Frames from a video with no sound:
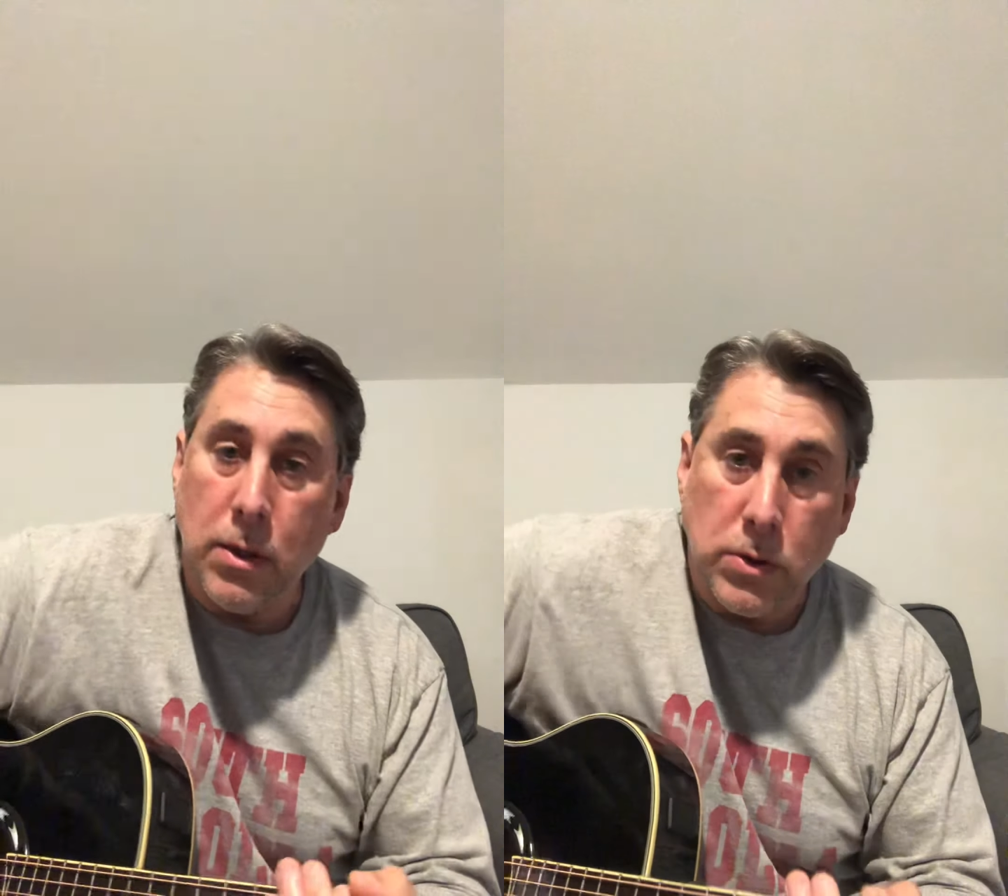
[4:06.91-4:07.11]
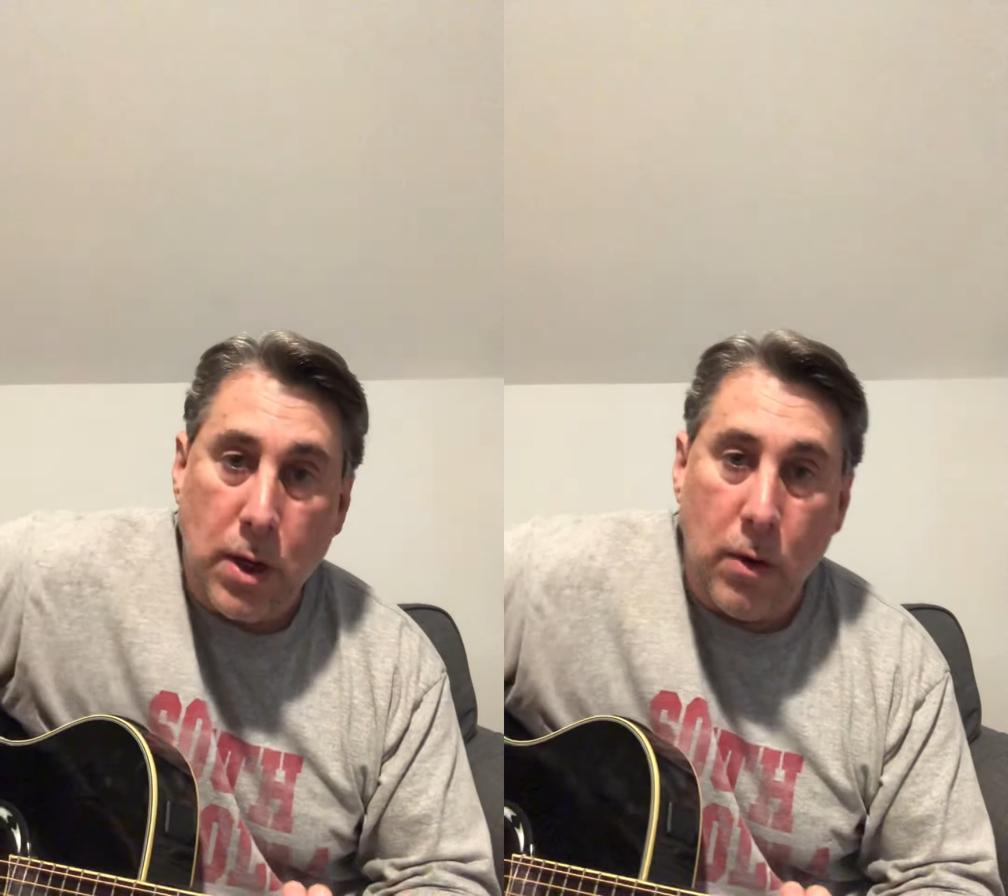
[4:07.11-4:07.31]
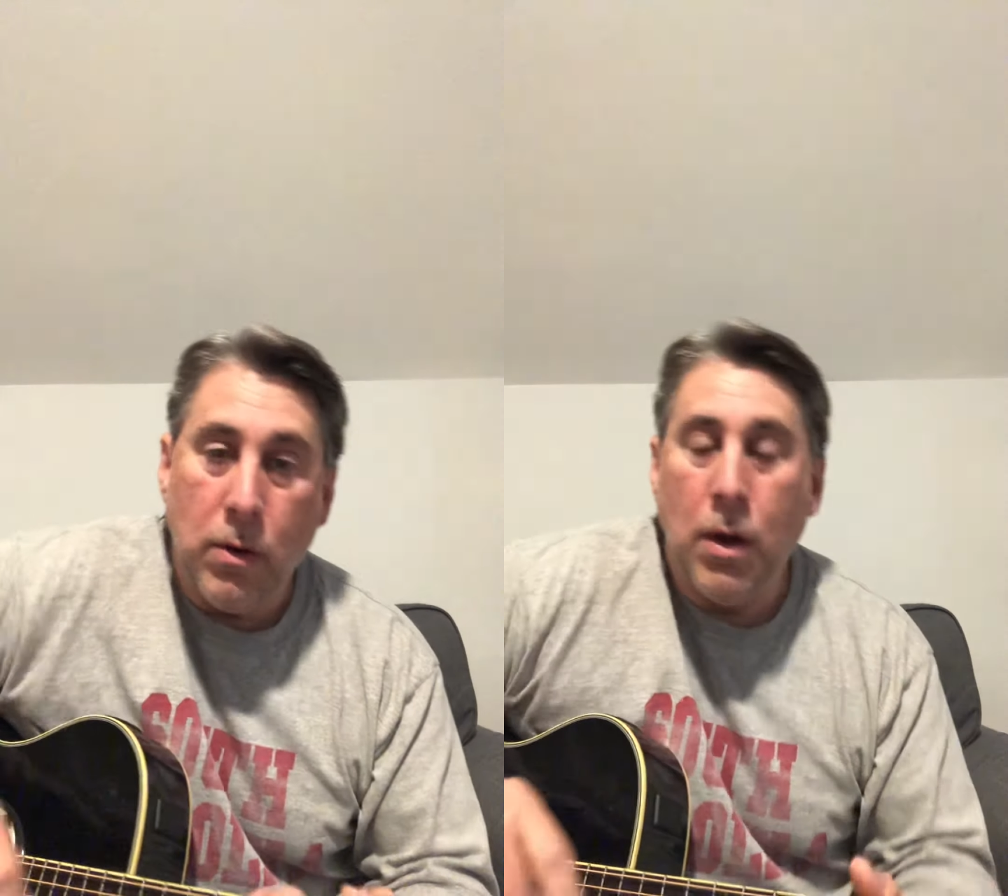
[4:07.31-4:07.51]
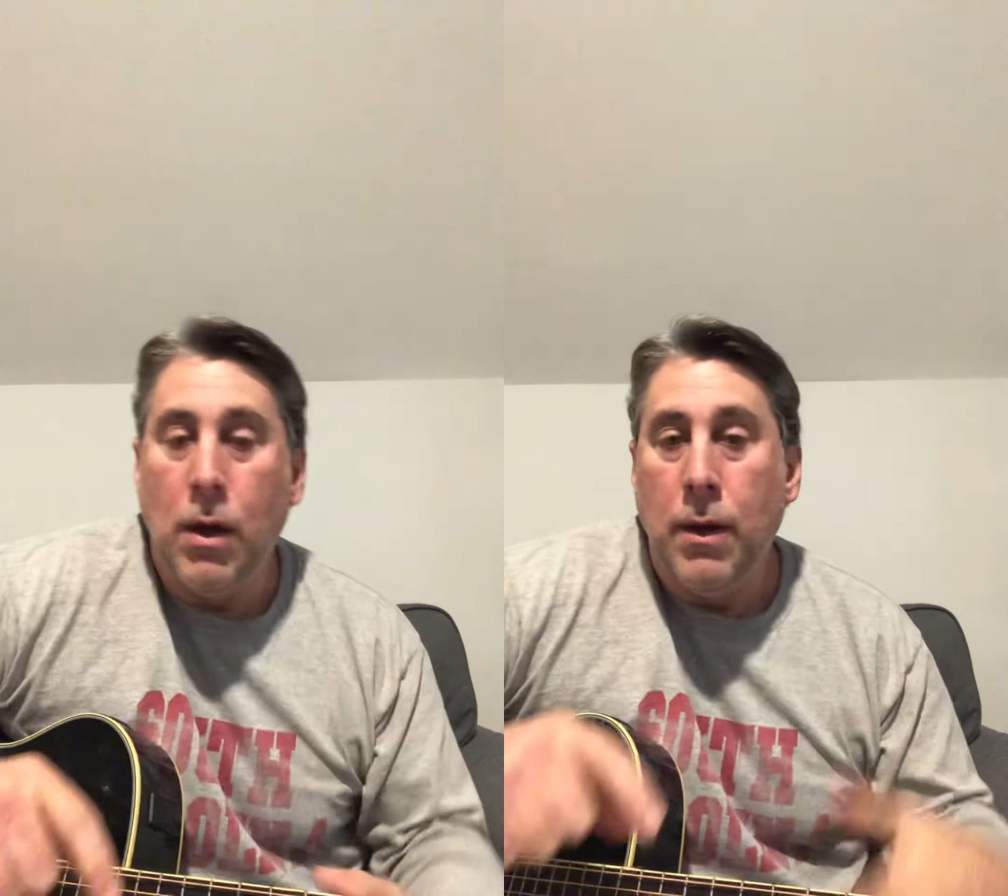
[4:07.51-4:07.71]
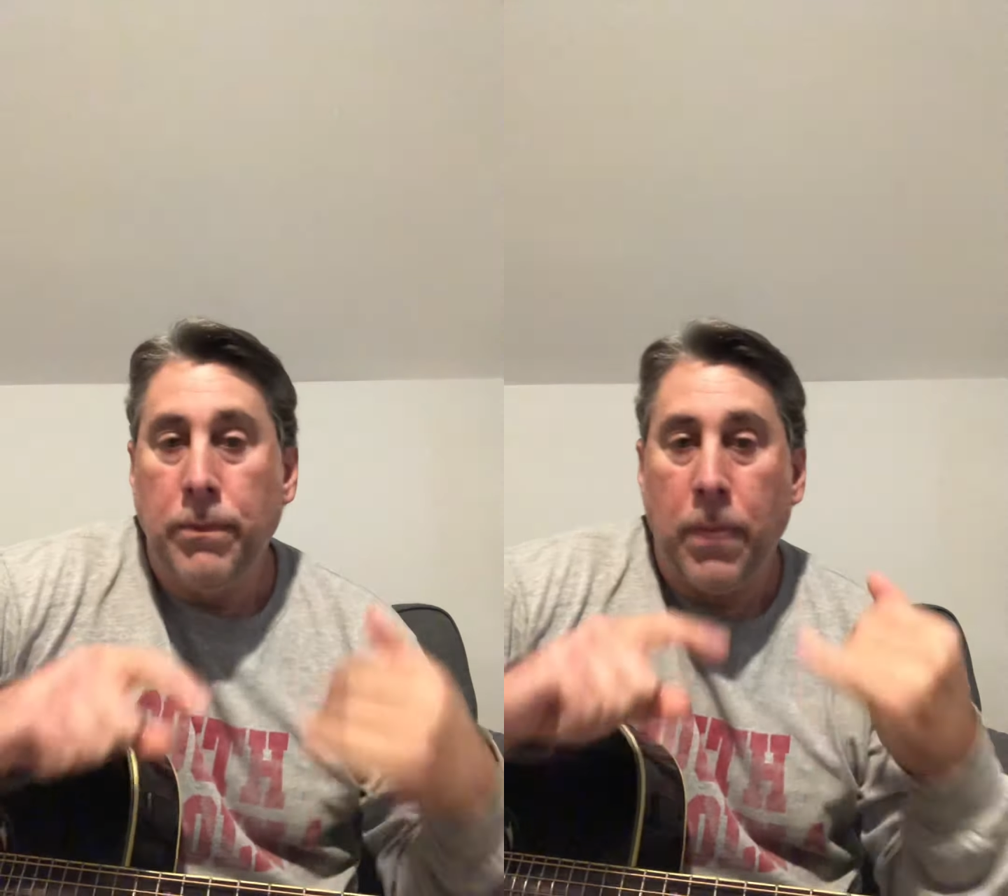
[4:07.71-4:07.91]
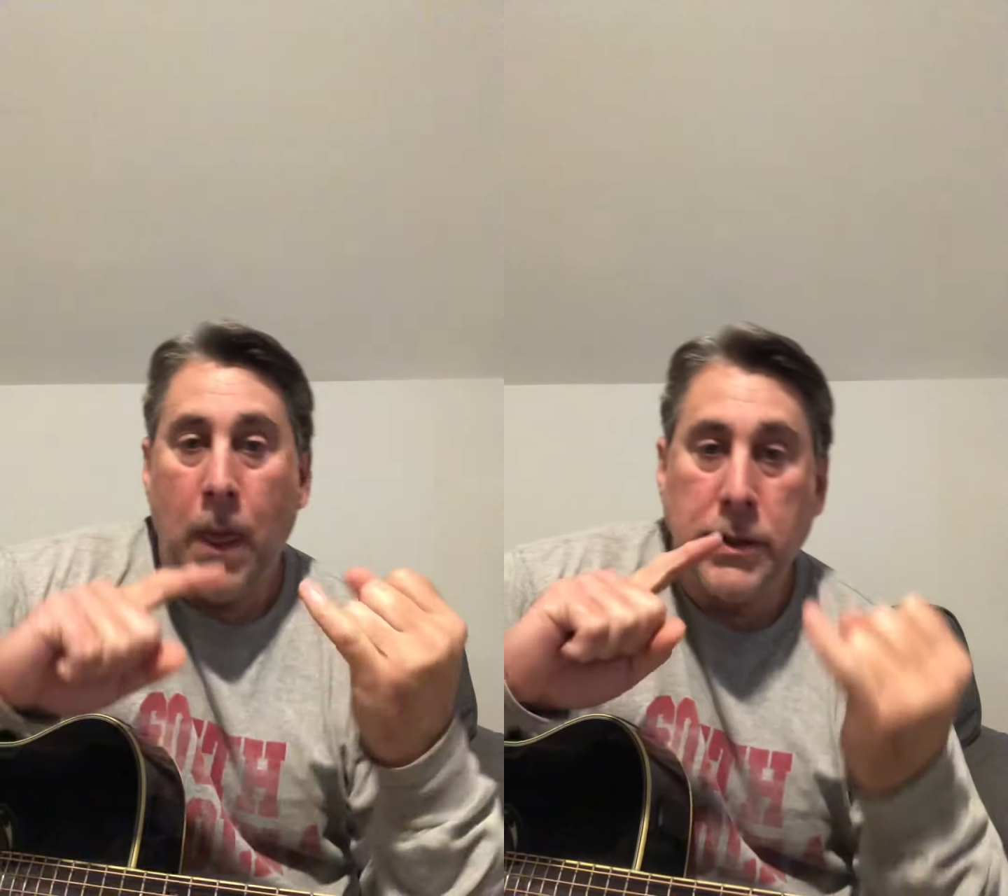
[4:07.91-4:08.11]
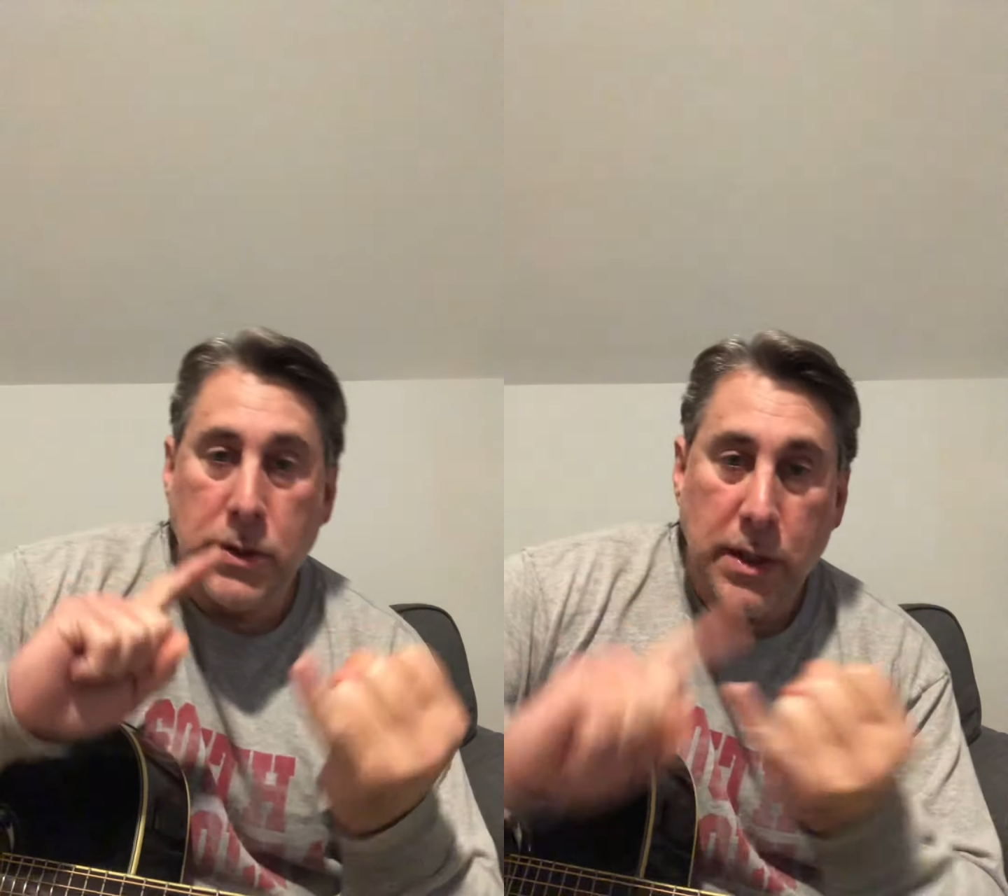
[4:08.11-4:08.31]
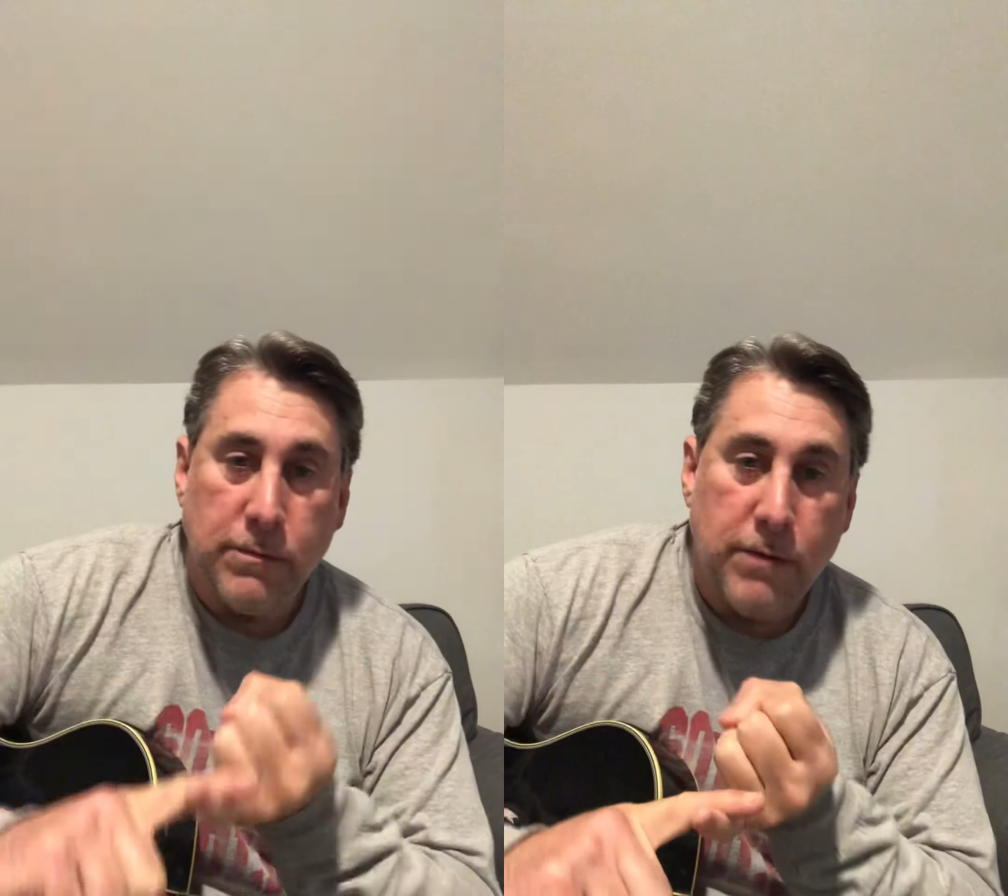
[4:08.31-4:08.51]
So I
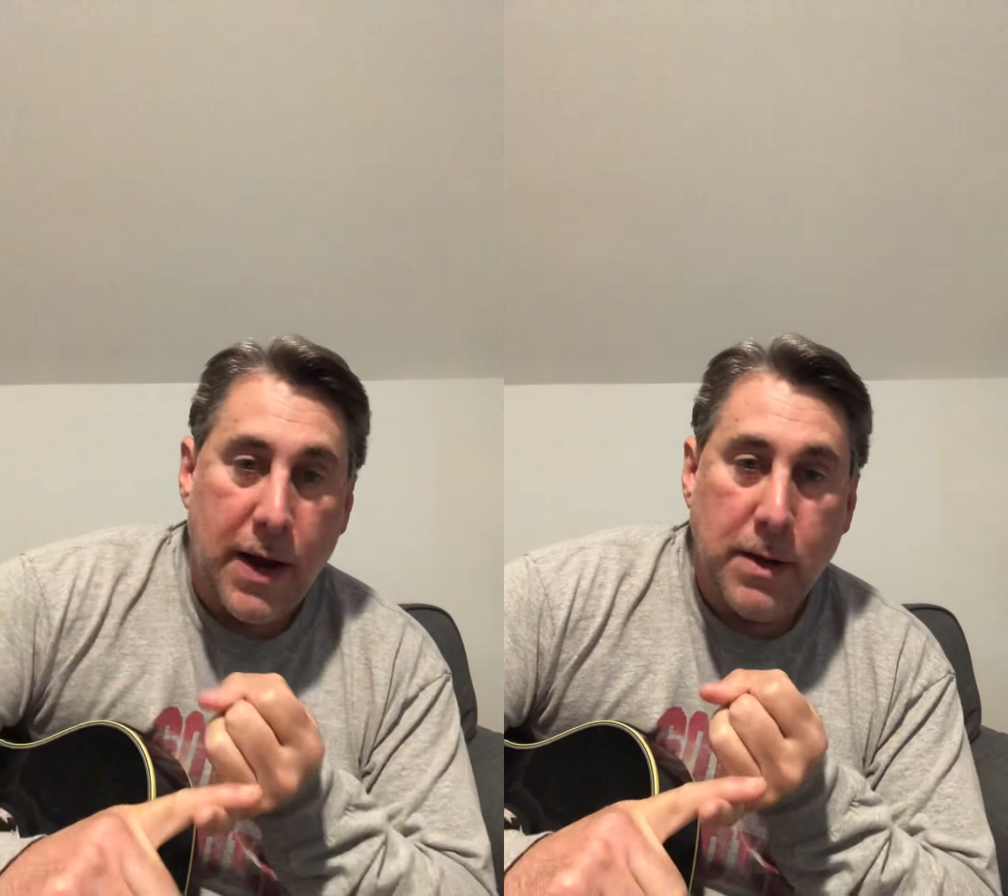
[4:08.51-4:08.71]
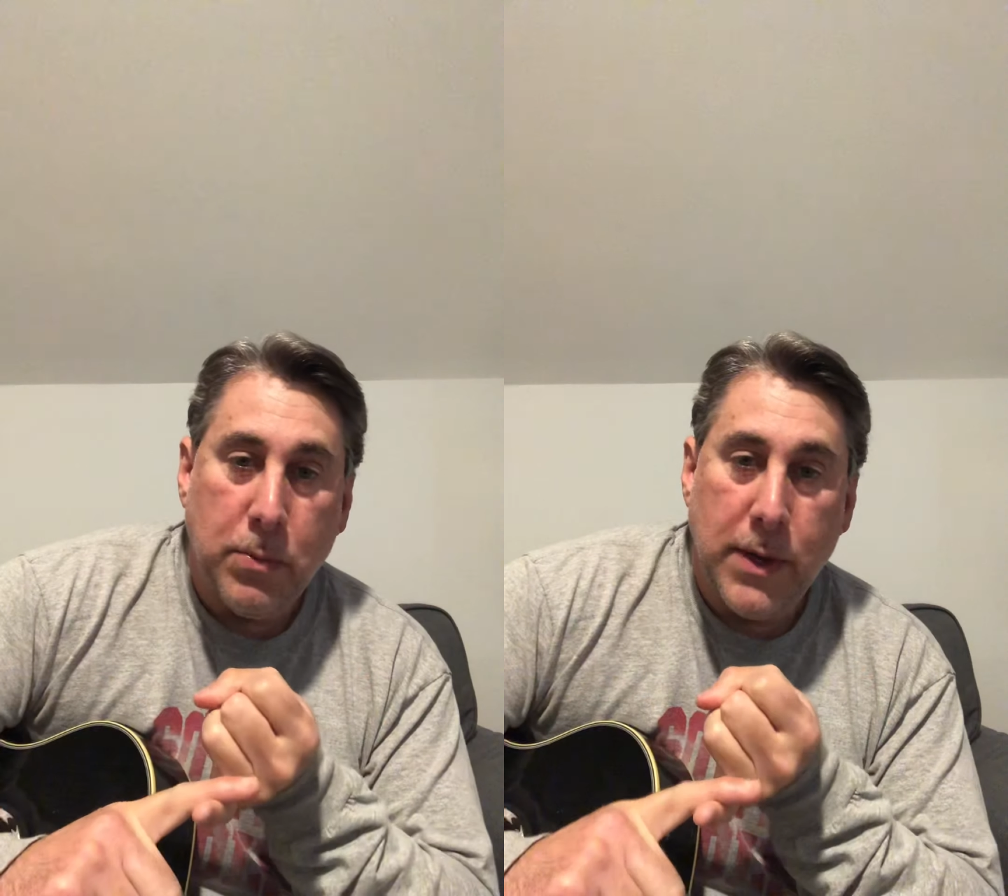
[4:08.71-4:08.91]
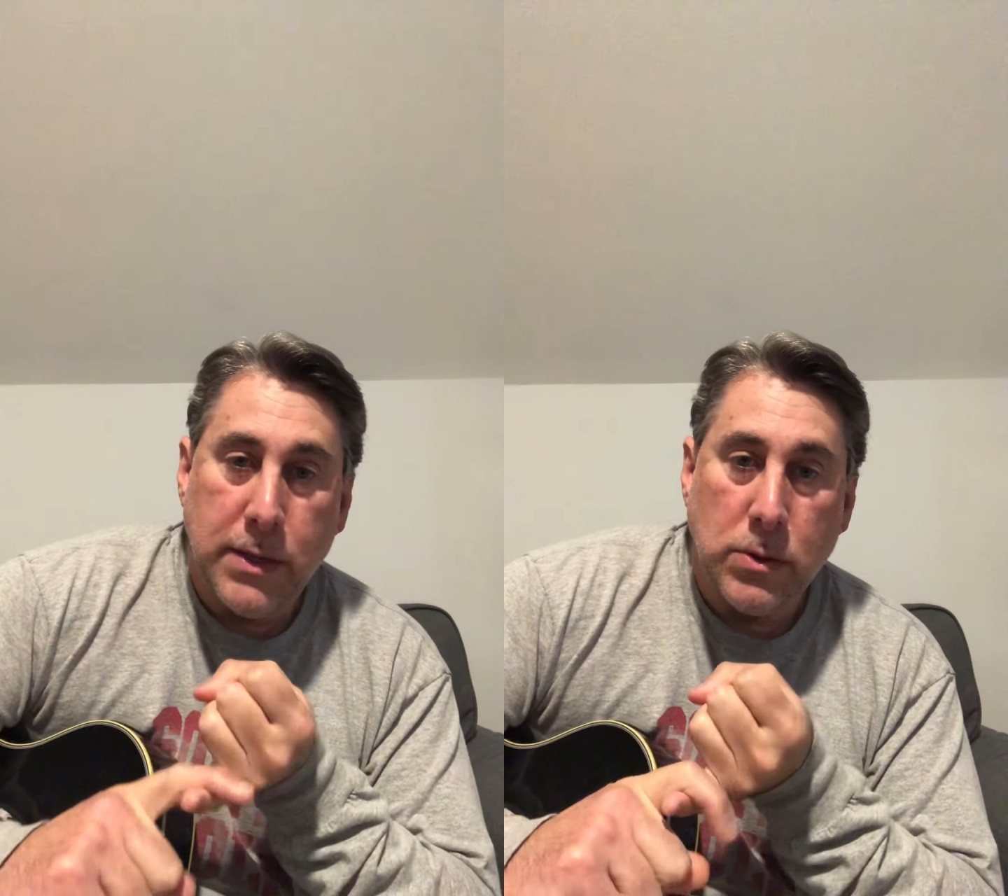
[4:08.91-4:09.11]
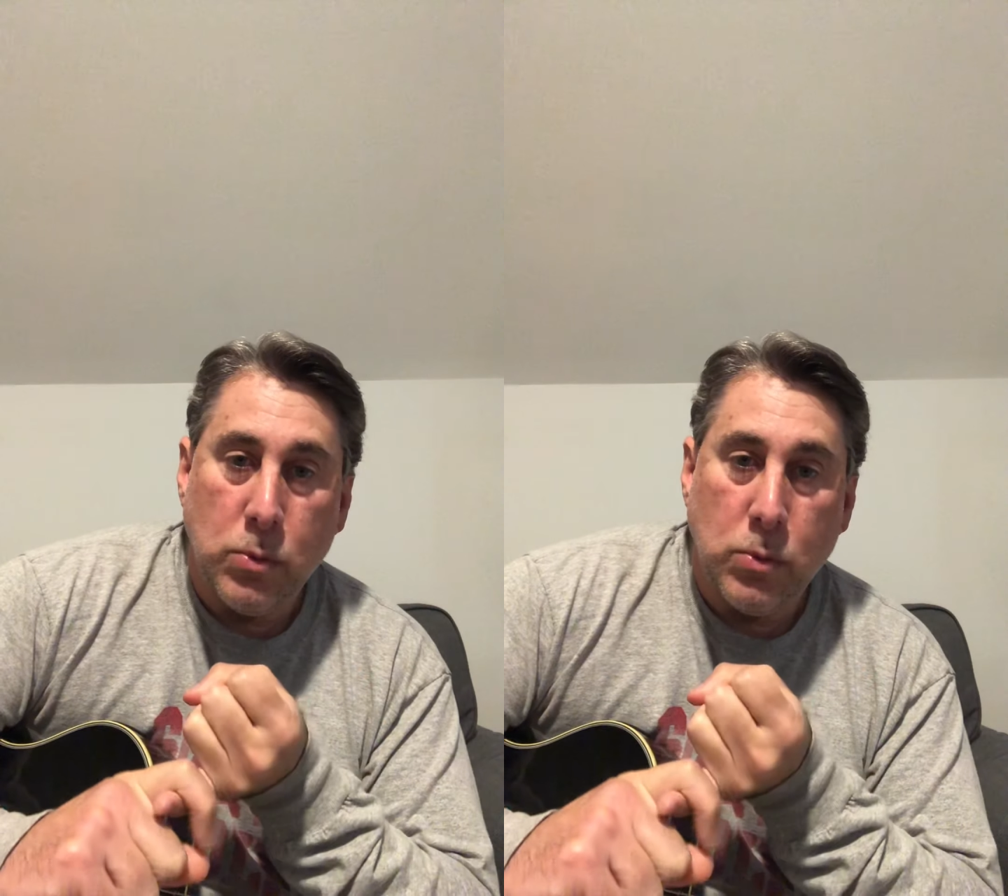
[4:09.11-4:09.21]
suggest find a place